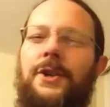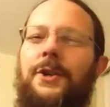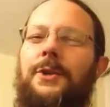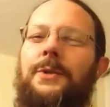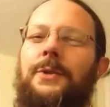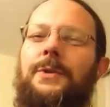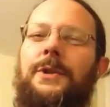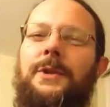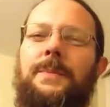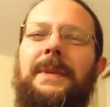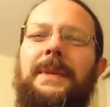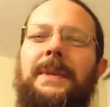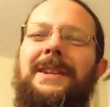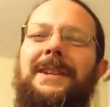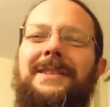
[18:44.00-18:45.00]
not true just
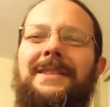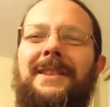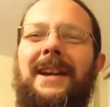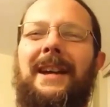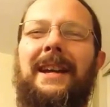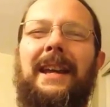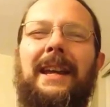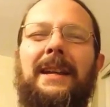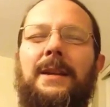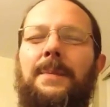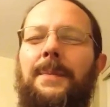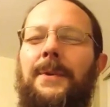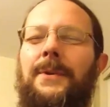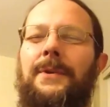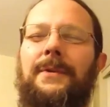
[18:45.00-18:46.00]
because I can't
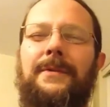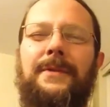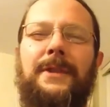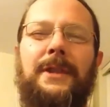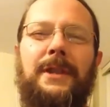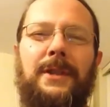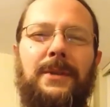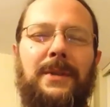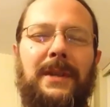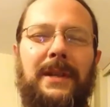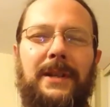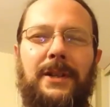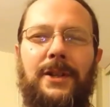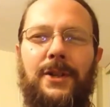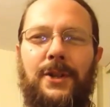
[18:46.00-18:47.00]
prove to you
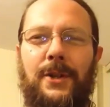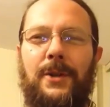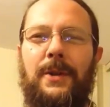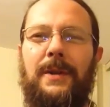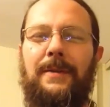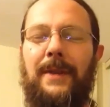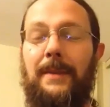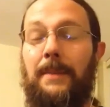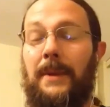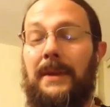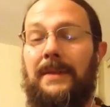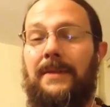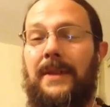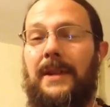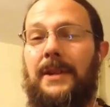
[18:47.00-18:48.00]
that it's true if I
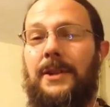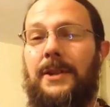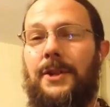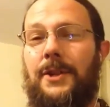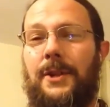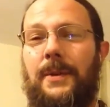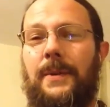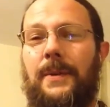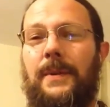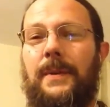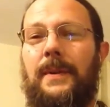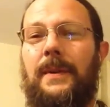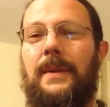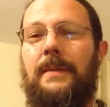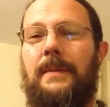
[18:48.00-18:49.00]
believe that it's true.
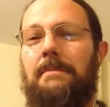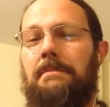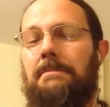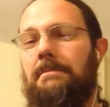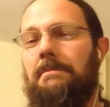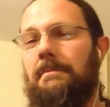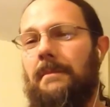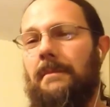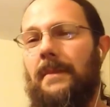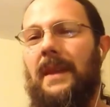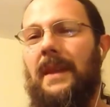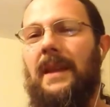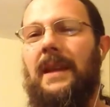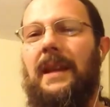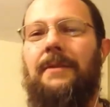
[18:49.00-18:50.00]

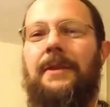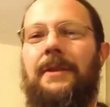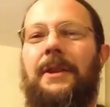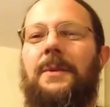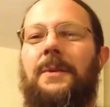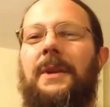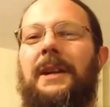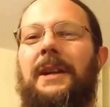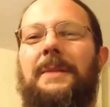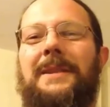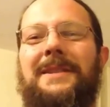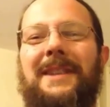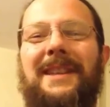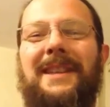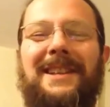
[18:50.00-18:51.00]
If you don't want to hear
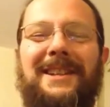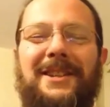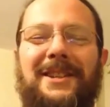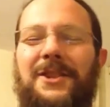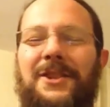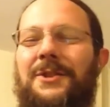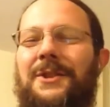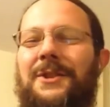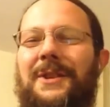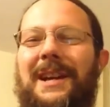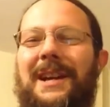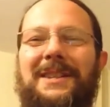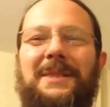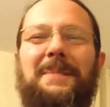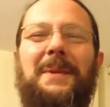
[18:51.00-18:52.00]
me say that it's true, don't
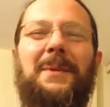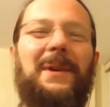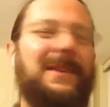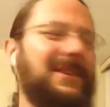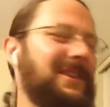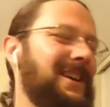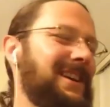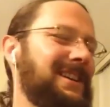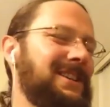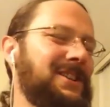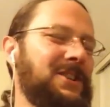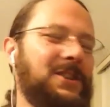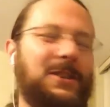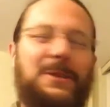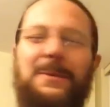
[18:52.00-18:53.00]
ask me whether or not
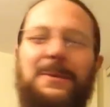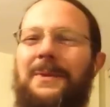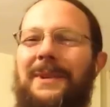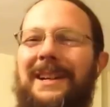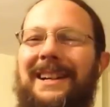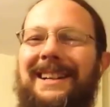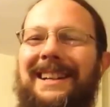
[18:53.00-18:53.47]
it's true.